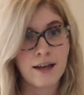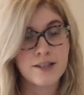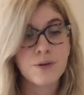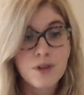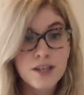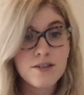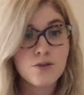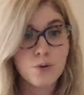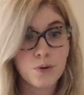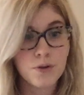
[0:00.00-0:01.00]
So these
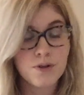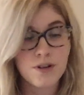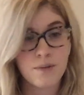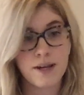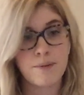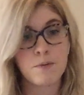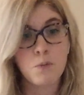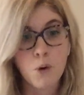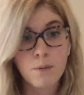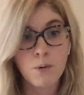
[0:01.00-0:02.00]
tools are becoming
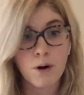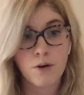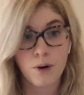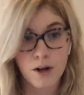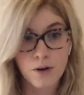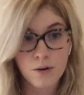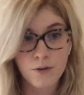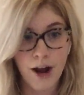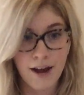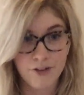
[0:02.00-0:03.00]
more and more critical
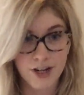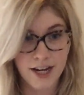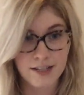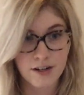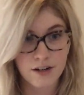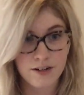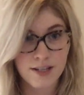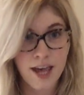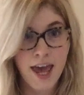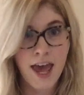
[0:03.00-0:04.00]
for
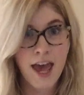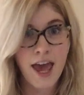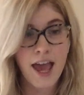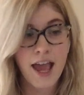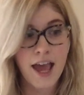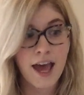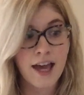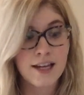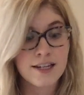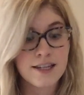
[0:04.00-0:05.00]
advertisers.
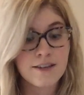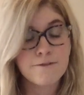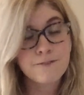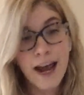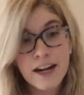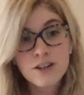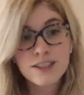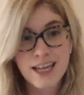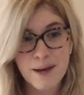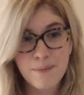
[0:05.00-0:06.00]
And the final
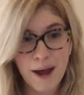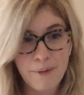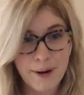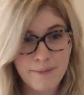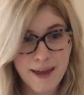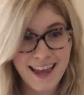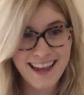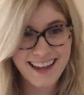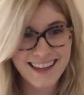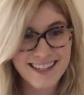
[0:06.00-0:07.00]
tip I want to
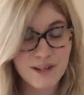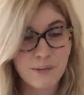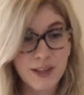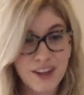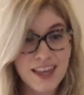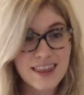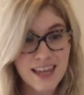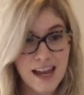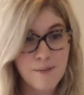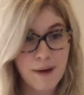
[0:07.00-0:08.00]
make is to really
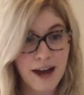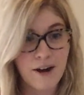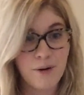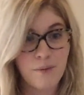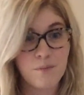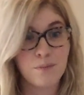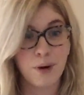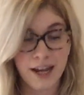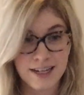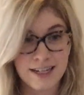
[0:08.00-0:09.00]
think about
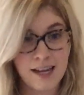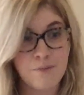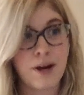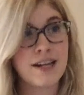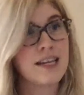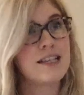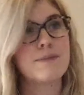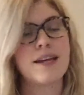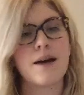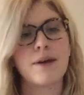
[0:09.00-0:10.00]
branding. Branding is
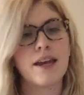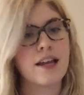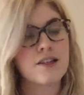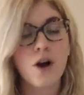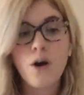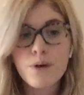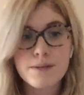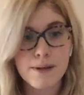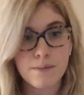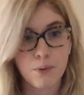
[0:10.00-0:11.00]
it's
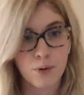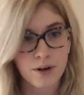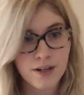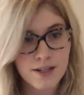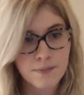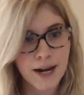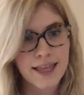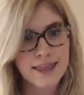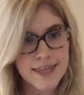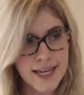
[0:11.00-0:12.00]
always been important, but
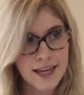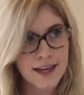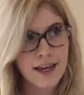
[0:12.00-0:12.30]
I think